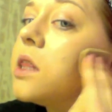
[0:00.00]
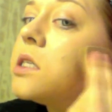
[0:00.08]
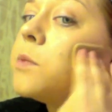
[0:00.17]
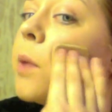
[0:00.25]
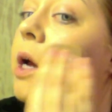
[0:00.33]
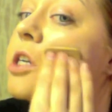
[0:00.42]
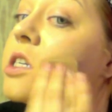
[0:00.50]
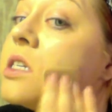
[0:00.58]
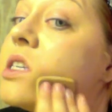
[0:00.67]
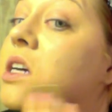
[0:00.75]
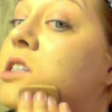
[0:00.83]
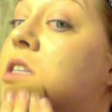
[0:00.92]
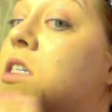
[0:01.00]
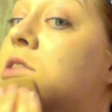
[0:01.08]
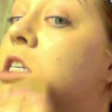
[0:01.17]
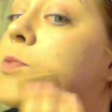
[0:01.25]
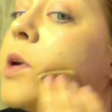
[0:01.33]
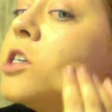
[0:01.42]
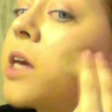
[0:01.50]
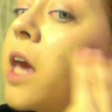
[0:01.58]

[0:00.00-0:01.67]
This is actually just the sponge that came with